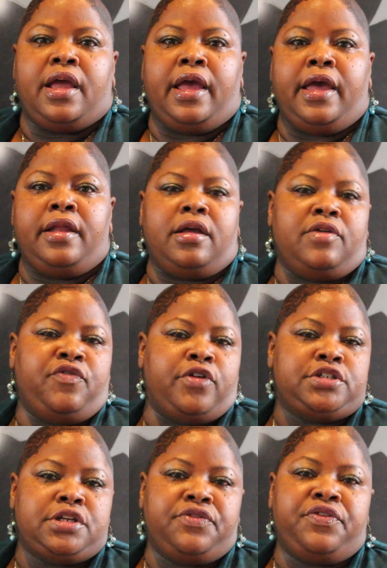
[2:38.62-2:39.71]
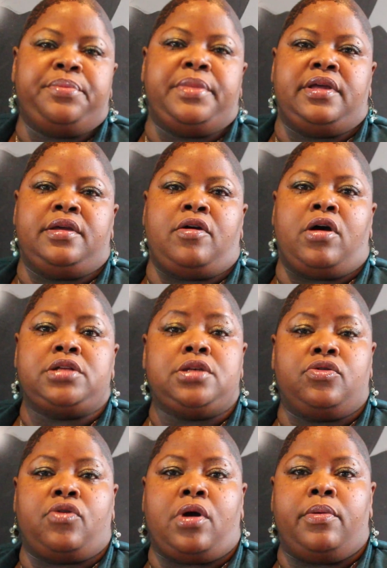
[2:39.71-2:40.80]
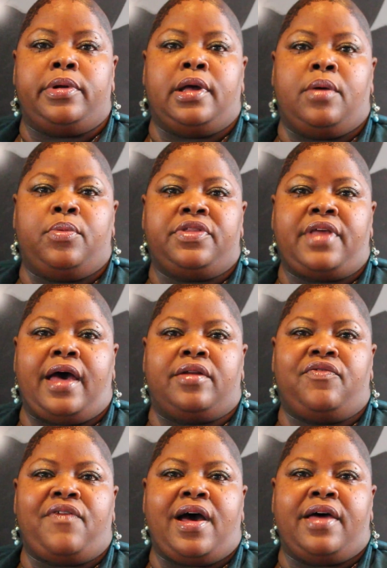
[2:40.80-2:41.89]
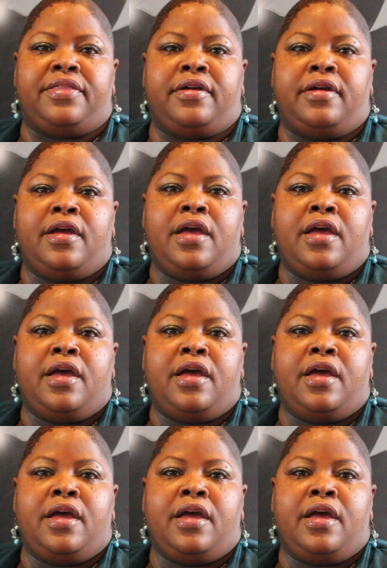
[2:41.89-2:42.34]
And unfortunate for me, also growing up without a father,